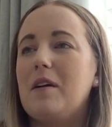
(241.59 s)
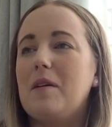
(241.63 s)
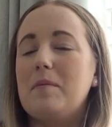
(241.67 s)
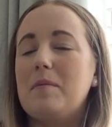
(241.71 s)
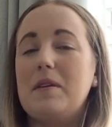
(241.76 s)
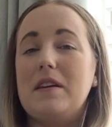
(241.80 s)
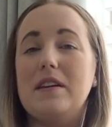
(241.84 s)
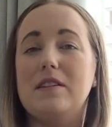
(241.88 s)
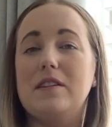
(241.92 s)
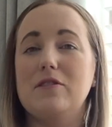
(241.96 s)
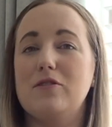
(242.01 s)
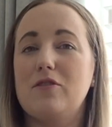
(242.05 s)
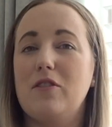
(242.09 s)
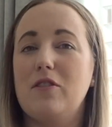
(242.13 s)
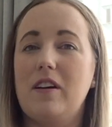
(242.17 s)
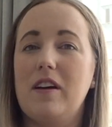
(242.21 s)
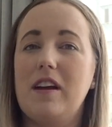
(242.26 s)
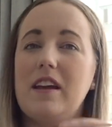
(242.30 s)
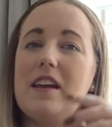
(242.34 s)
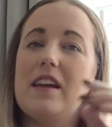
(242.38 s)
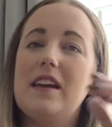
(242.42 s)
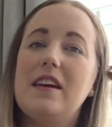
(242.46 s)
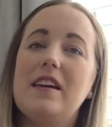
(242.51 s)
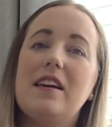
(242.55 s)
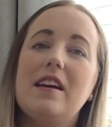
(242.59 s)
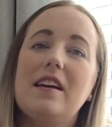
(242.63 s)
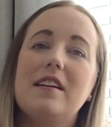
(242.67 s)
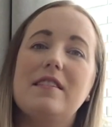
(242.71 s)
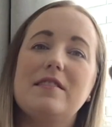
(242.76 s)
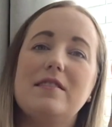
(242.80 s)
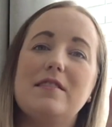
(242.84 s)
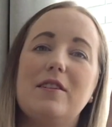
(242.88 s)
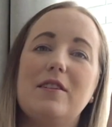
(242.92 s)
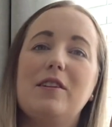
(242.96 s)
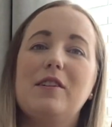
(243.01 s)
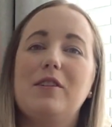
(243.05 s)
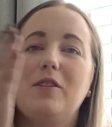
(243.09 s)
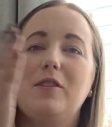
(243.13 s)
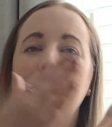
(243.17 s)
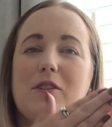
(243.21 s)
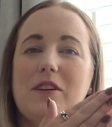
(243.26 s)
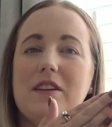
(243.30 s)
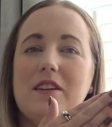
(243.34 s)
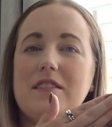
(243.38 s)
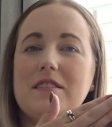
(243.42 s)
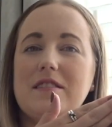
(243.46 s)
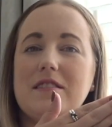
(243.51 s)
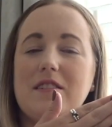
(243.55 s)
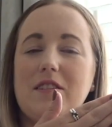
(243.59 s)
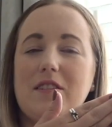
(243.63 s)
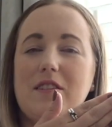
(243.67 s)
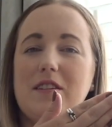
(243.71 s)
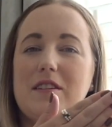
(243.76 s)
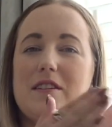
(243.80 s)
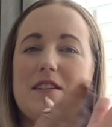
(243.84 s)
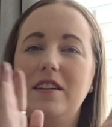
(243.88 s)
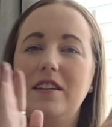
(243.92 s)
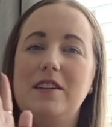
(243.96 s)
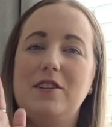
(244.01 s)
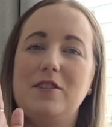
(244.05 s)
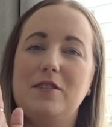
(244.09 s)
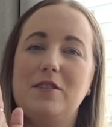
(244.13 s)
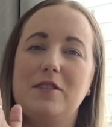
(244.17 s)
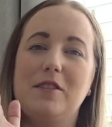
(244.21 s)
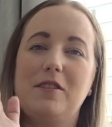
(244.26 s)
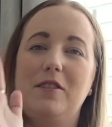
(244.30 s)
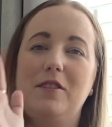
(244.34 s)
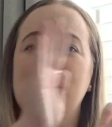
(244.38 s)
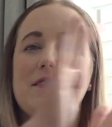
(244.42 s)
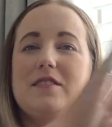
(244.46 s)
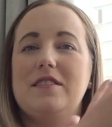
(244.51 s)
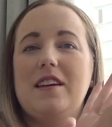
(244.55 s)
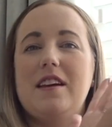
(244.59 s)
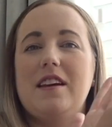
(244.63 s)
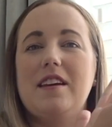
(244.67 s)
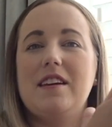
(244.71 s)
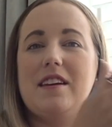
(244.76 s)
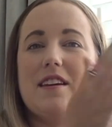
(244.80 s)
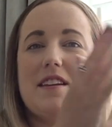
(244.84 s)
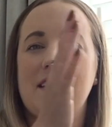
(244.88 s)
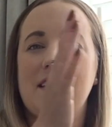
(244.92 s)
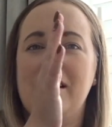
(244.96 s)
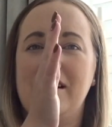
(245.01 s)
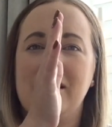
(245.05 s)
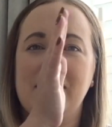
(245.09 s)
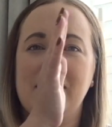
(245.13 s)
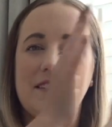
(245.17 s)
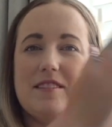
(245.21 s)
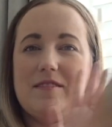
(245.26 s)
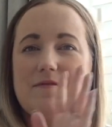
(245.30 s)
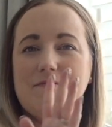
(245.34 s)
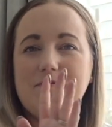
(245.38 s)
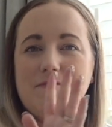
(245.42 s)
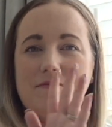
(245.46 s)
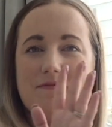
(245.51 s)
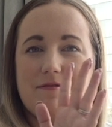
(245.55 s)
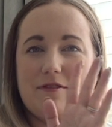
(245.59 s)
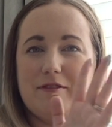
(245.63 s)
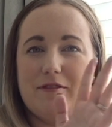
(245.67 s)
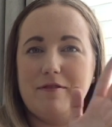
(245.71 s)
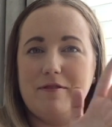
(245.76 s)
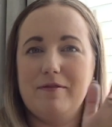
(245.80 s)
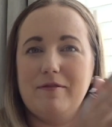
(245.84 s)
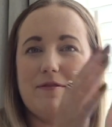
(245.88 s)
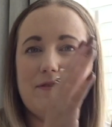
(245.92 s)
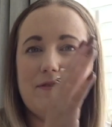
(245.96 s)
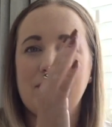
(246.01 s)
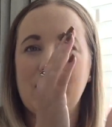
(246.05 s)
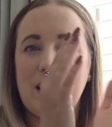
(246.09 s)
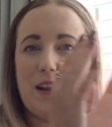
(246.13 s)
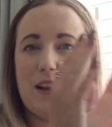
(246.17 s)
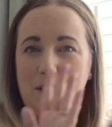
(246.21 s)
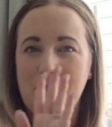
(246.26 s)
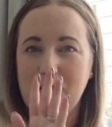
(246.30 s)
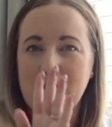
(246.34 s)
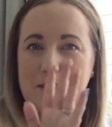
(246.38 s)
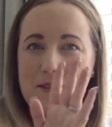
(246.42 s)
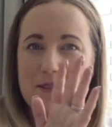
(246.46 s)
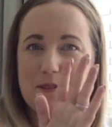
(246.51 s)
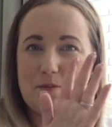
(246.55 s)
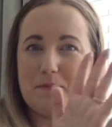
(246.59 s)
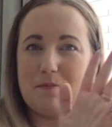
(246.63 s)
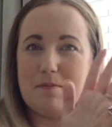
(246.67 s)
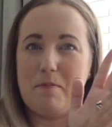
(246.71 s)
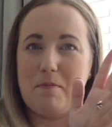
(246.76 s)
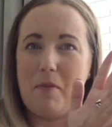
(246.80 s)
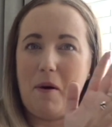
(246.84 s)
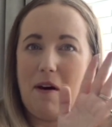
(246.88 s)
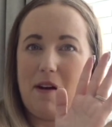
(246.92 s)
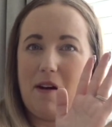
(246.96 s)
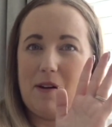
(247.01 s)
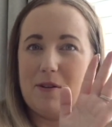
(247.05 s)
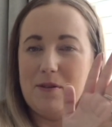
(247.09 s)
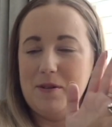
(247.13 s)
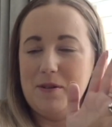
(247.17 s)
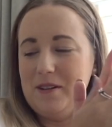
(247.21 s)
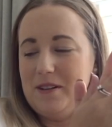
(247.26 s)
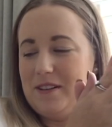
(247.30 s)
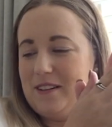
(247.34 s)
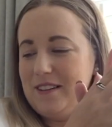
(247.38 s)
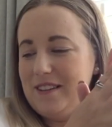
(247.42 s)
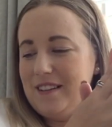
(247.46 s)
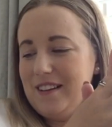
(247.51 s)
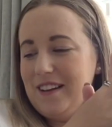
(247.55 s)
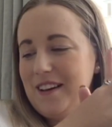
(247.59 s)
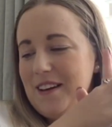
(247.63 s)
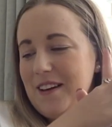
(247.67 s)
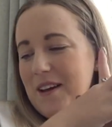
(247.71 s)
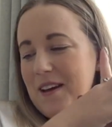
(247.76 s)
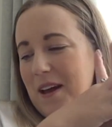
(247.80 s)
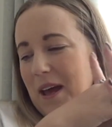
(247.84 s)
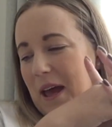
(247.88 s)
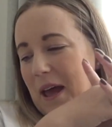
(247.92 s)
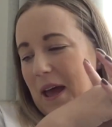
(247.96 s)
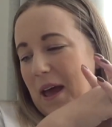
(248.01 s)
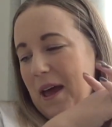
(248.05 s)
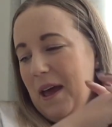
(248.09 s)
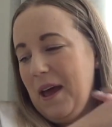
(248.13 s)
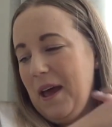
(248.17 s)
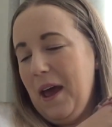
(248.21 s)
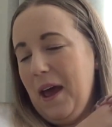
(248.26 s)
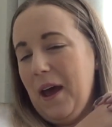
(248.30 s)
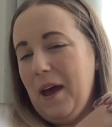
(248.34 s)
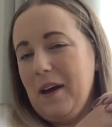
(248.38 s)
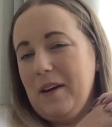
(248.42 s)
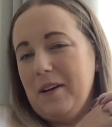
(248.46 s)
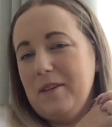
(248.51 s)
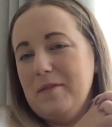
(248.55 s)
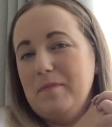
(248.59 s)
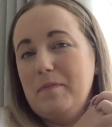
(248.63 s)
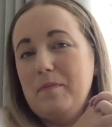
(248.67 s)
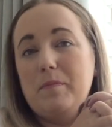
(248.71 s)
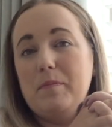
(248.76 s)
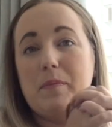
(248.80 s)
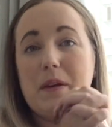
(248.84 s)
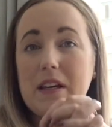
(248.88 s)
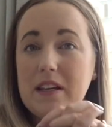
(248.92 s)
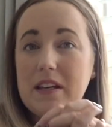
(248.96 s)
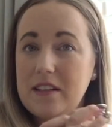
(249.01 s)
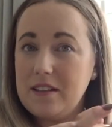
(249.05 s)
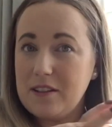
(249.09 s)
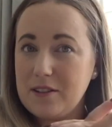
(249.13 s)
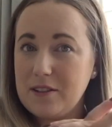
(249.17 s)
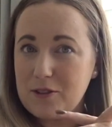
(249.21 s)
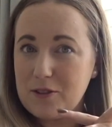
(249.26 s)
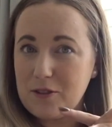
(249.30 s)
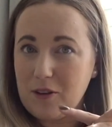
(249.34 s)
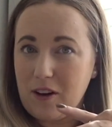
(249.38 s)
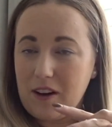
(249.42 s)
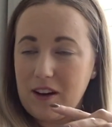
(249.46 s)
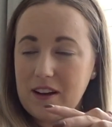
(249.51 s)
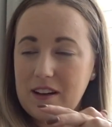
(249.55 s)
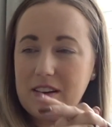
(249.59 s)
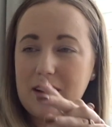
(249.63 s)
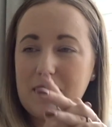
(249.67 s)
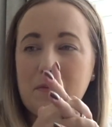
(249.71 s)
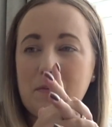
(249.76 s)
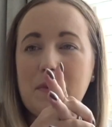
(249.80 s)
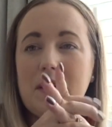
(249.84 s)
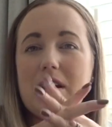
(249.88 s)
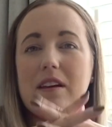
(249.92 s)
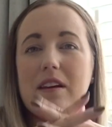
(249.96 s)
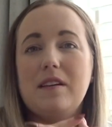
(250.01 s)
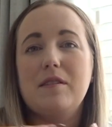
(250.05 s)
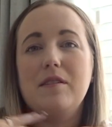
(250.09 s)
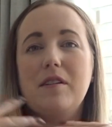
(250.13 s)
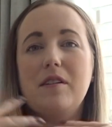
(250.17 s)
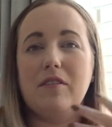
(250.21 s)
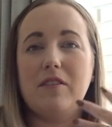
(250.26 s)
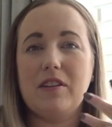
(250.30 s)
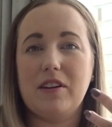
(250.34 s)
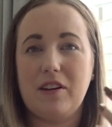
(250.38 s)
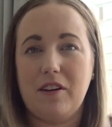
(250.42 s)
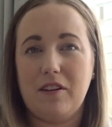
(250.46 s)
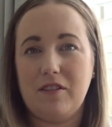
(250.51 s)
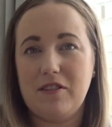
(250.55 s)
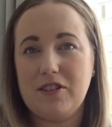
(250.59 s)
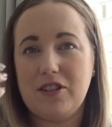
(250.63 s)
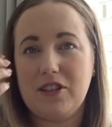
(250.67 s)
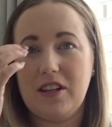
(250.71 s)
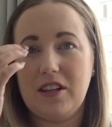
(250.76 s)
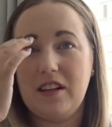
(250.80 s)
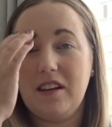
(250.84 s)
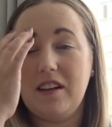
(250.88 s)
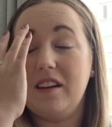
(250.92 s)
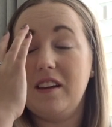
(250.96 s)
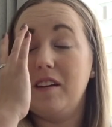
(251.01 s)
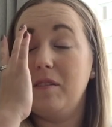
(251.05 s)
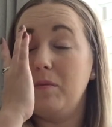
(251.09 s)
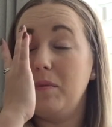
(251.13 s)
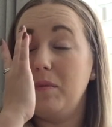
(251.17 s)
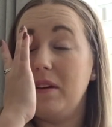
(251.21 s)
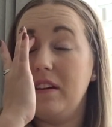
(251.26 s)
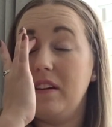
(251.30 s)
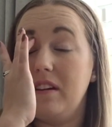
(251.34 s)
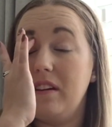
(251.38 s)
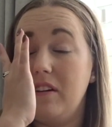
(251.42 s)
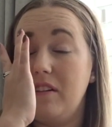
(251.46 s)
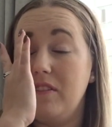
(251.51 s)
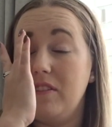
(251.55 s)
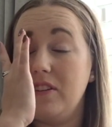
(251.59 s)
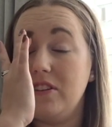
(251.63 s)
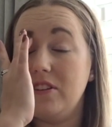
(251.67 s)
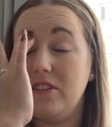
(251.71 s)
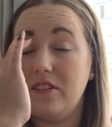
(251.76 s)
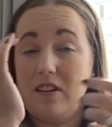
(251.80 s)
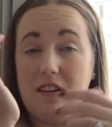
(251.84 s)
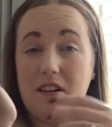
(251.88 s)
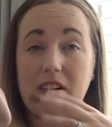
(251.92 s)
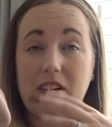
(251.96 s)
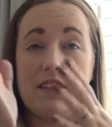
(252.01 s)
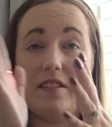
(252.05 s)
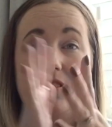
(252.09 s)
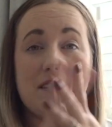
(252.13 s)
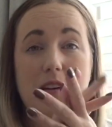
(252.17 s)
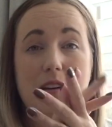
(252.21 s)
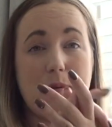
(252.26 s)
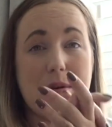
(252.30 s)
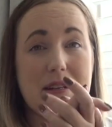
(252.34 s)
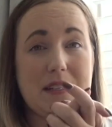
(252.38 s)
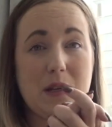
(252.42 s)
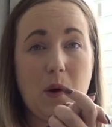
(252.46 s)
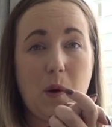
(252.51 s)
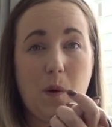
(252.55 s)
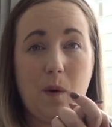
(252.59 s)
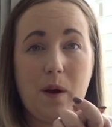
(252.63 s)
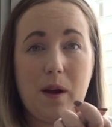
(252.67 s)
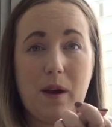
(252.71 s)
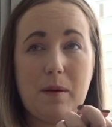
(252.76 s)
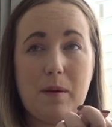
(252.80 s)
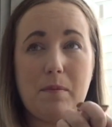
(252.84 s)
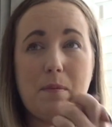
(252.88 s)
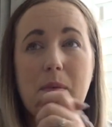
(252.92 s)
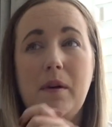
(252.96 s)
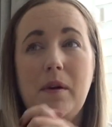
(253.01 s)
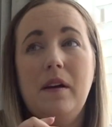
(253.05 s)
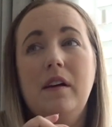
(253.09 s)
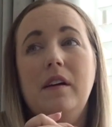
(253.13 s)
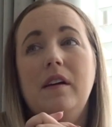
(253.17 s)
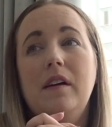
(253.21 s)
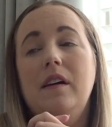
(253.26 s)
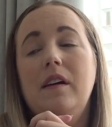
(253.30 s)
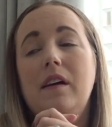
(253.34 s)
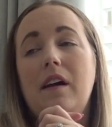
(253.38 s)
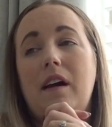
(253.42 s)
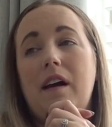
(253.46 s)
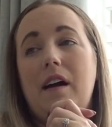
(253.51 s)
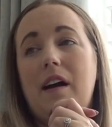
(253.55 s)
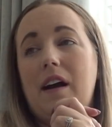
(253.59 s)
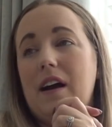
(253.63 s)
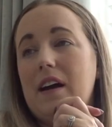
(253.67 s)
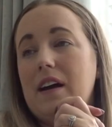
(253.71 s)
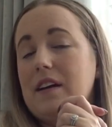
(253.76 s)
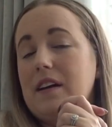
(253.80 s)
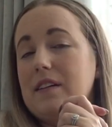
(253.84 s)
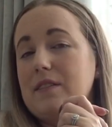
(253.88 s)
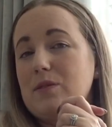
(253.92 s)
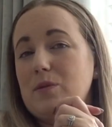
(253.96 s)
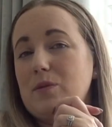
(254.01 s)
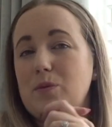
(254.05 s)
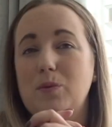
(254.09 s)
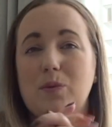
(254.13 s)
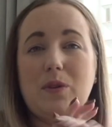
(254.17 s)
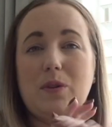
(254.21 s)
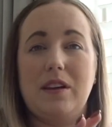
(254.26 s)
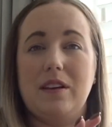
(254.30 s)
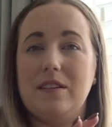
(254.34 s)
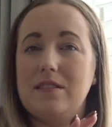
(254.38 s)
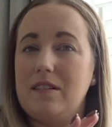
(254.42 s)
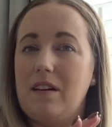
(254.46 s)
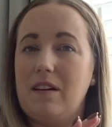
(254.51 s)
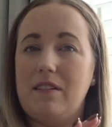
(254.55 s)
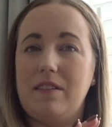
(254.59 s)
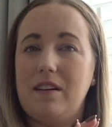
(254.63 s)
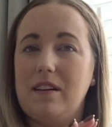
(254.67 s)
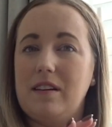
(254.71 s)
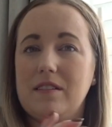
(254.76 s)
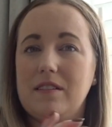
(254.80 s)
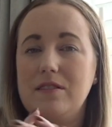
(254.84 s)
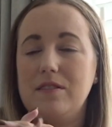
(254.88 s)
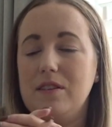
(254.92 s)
He's trying, he gets like on his side, he just can't take it that last mile. But he does try, and we are encouraging it, and we encourage like tummy time and all things like that.